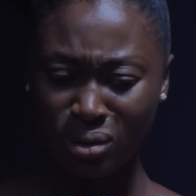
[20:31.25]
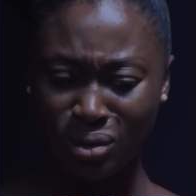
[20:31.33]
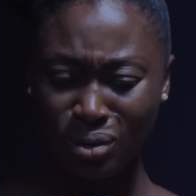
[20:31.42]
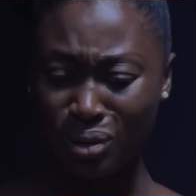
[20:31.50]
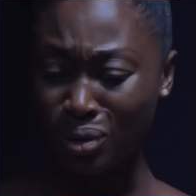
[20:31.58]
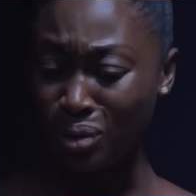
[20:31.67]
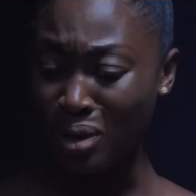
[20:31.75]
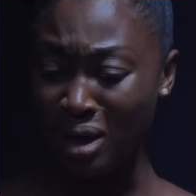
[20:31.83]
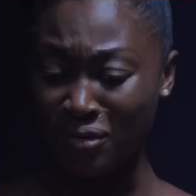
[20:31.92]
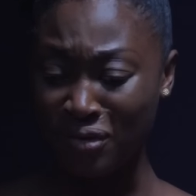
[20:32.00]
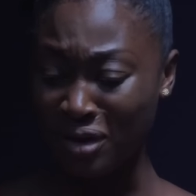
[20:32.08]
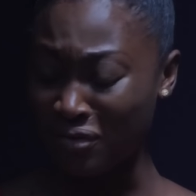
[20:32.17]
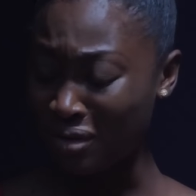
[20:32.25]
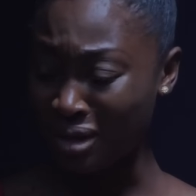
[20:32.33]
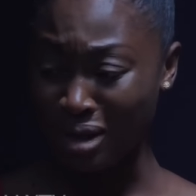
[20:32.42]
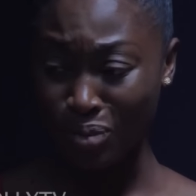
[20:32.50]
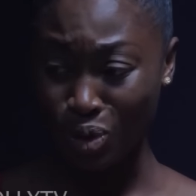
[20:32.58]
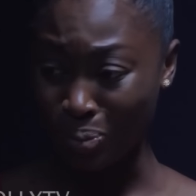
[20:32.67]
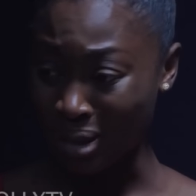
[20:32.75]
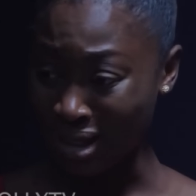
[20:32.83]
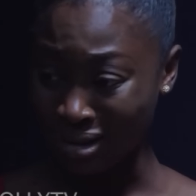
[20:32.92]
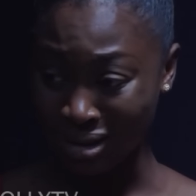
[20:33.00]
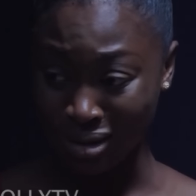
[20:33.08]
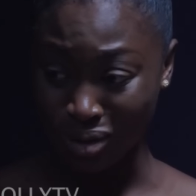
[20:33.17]
So you have given them your
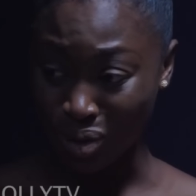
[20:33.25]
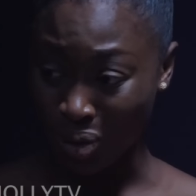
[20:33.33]
blessings